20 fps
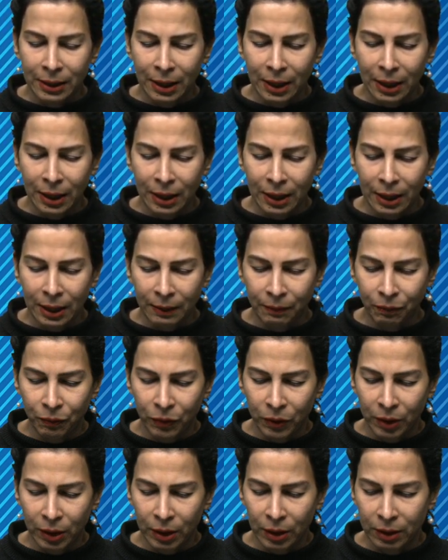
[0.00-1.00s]

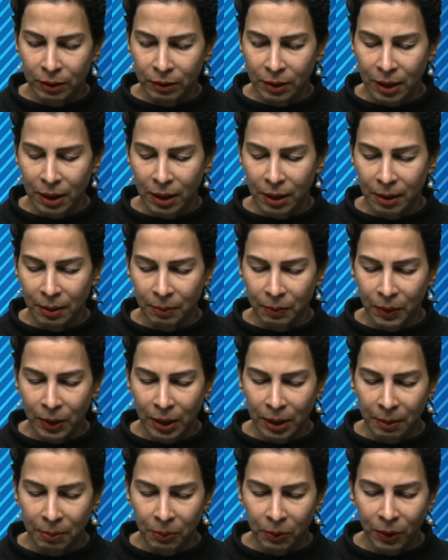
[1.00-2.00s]
the
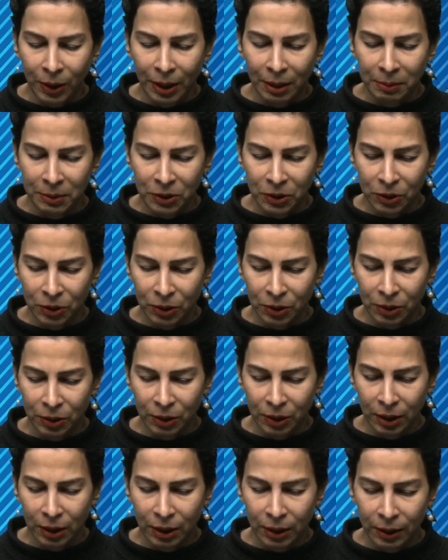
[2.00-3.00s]
parameter